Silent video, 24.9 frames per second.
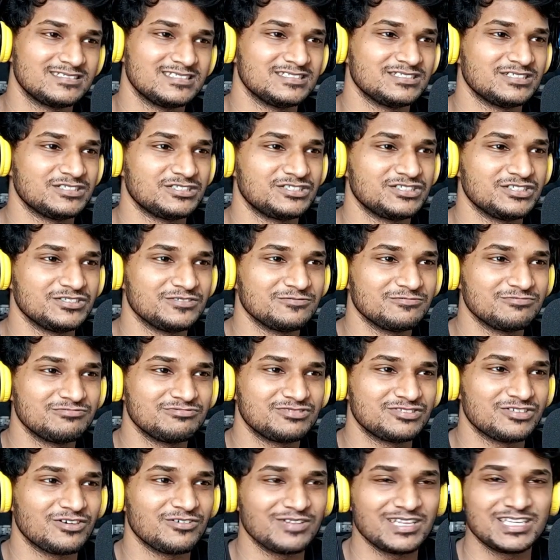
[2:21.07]
teaser 2,
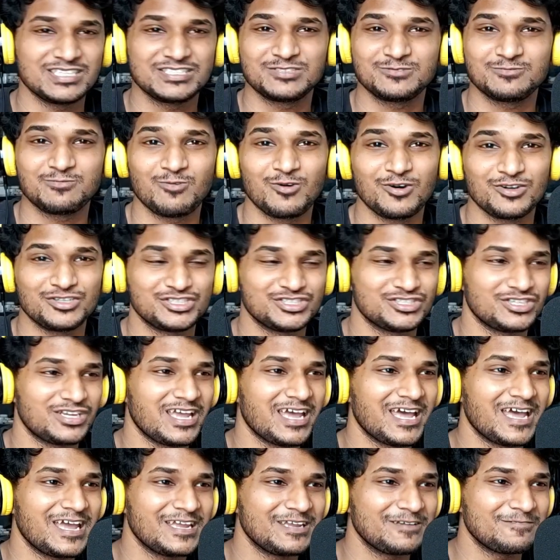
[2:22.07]
so let's watch,
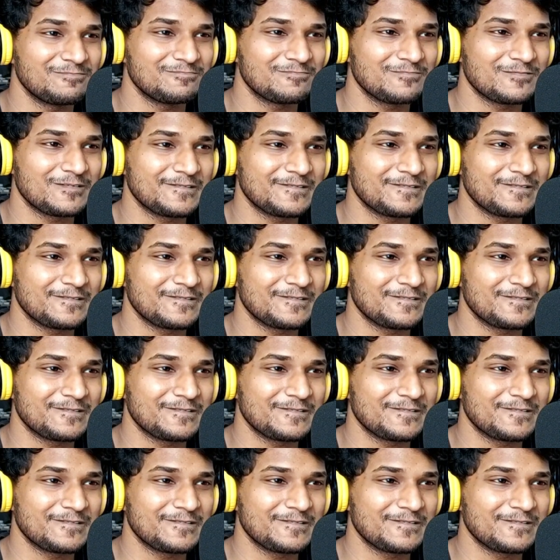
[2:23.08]
okay?